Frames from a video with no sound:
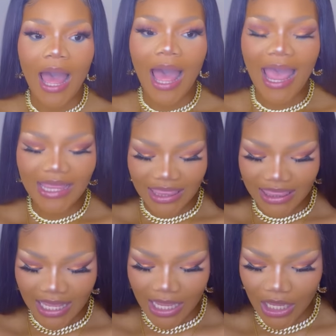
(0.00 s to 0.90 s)
I
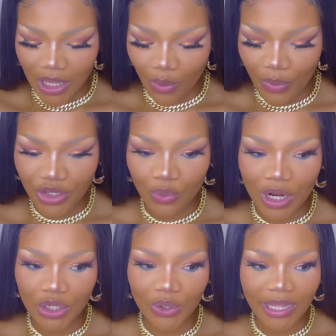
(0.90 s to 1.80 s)
think when you
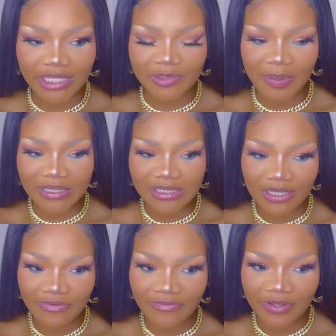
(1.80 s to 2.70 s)
want to look
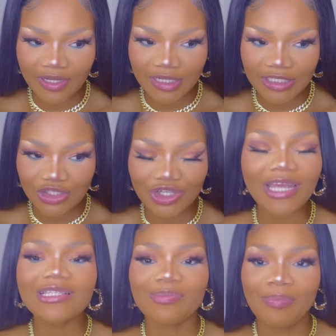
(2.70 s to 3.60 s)
expensive,
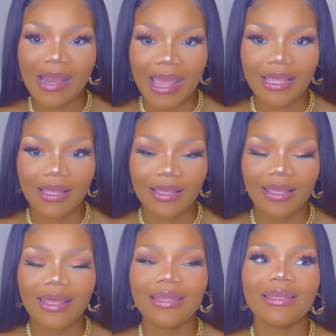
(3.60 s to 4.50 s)
jet black,
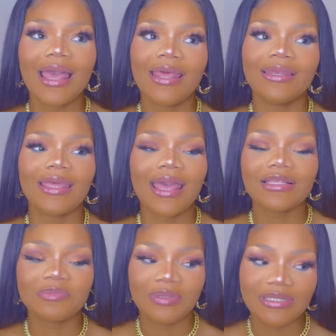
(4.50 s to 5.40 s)
and
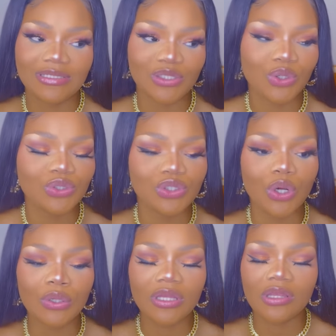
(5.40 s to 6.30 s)
guys, please
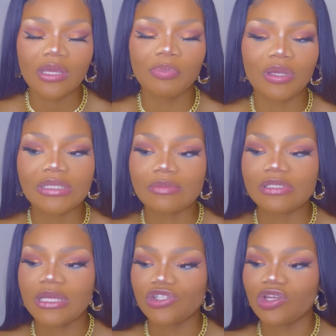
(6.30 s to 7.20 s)
don't think because I'm
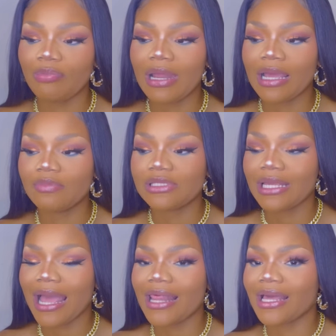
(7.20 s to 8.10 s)
saying jet black, I'm
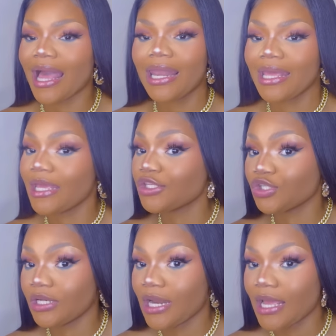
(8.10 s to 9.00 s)
saying other color hair is
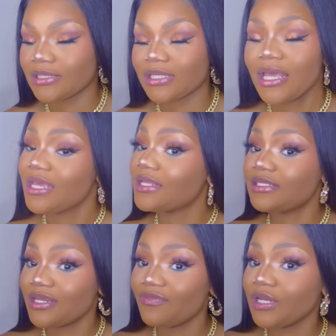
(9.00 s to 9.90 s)
not nice. It's
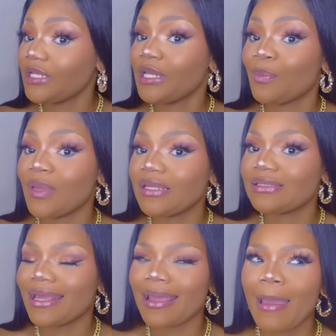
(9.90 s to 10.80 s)
definitely
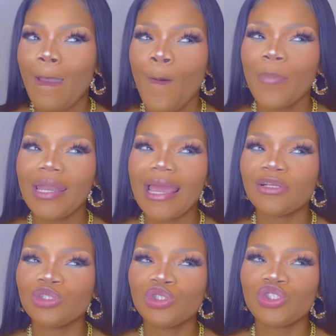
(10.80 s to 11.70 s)
amazing. But
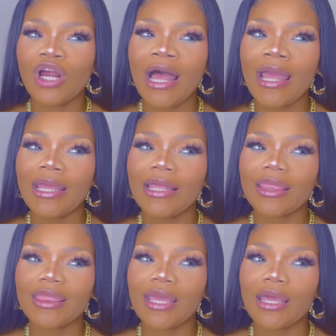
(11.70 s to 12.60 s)
like, just try,
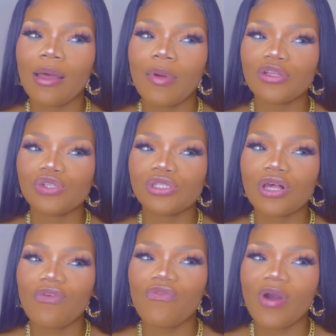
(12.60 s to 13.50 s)
think about
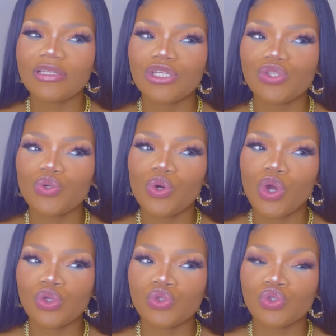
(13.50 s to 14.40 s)
yourself wanting to
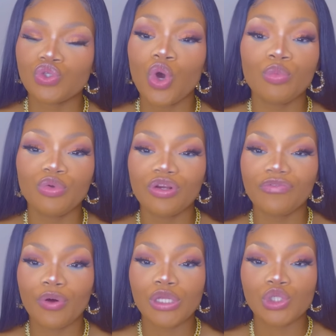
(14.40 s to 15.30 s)
look so
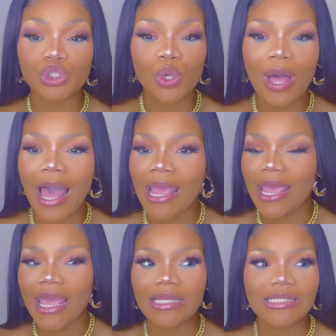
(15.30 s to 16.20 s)
beautiful and so high
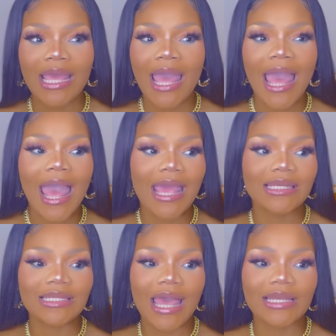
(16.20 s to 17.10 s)
end
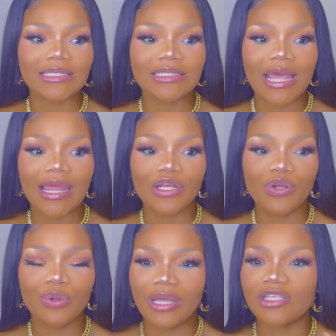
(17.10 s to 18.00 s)
and
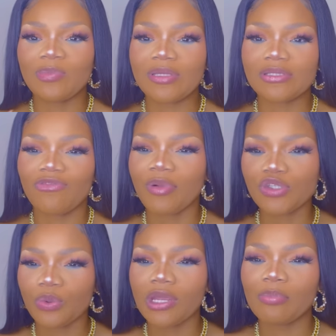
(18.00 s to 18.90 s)
look expensive,
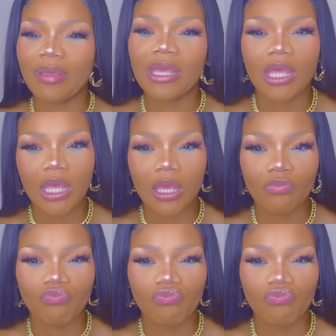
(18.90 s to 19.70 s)
but you're wearing pink hair.